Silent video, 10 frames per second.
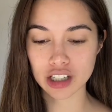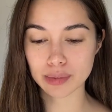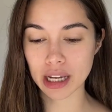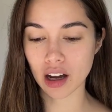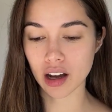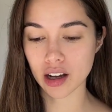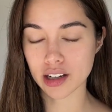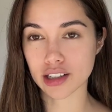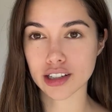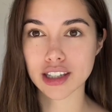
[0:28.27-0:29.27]
just
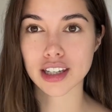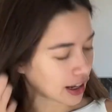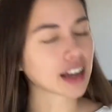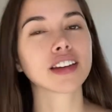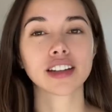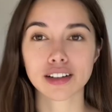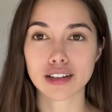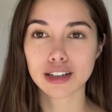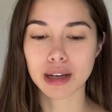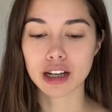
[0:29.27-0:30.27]
because I think the
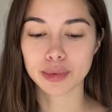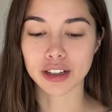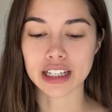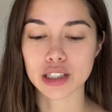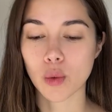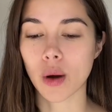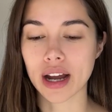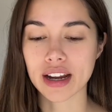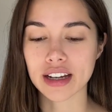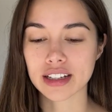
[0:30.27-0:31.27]
Korean makeup look is
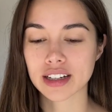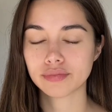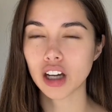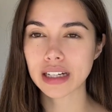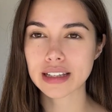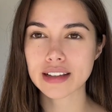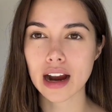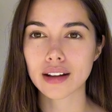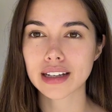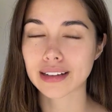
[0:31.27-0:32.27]
quite not
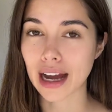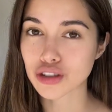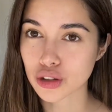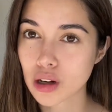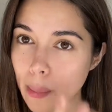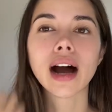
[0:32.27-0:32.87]
necessarily natural.